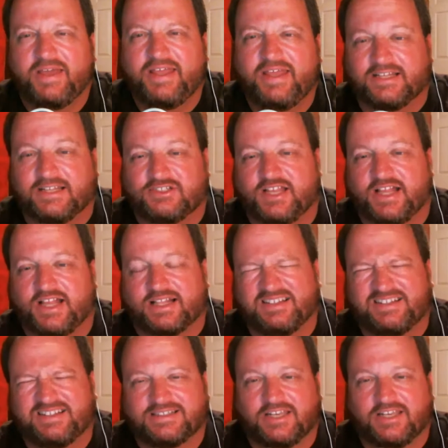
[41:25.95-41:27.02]
guessed Jacqueline
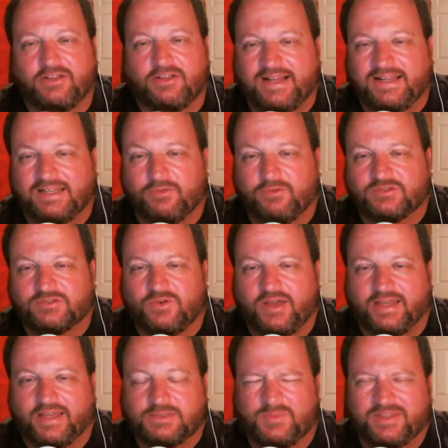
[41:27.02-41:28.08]
because I know Natalie won
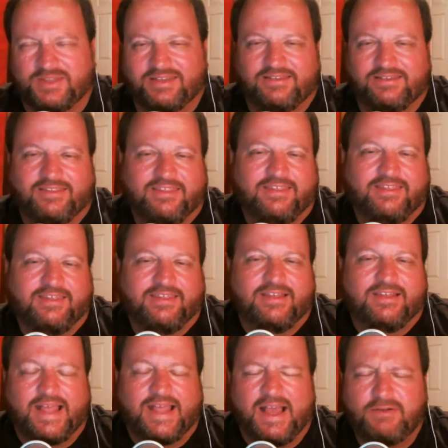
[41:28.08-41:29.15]
twice, but
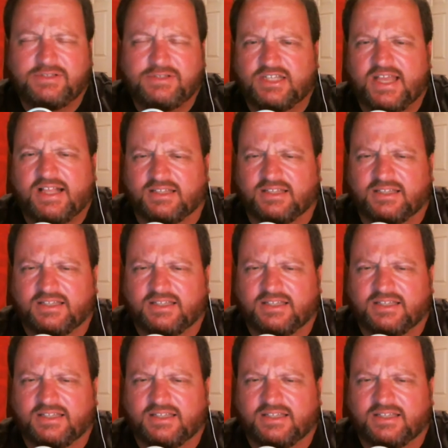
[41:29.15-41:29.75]
how was it Jacqueline?